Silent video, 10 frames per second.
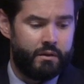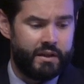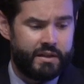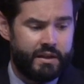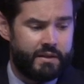
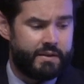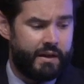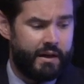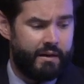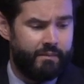This is
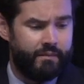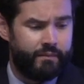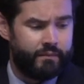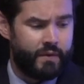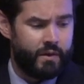
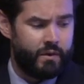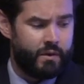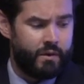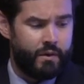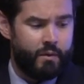um,
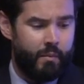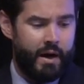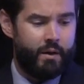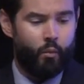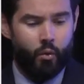
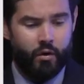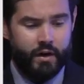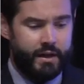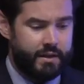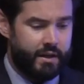my
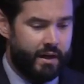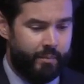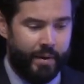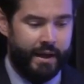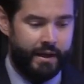worries on a
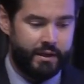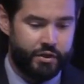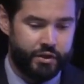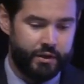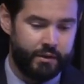
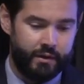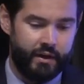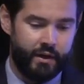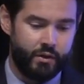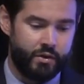page, you
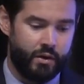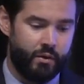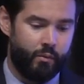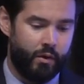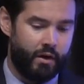know, so
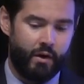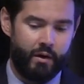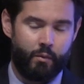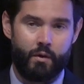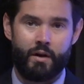what do I
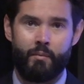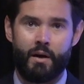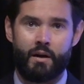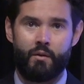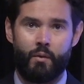worry
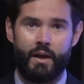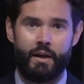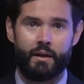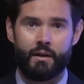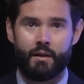about and
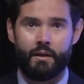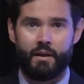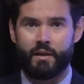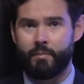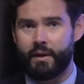when?
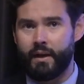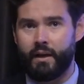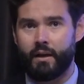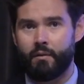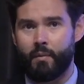In the
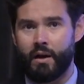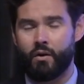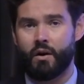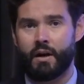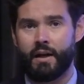beginning,
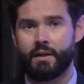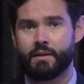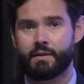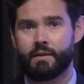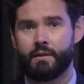
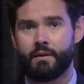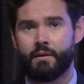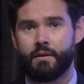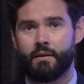myocarditis,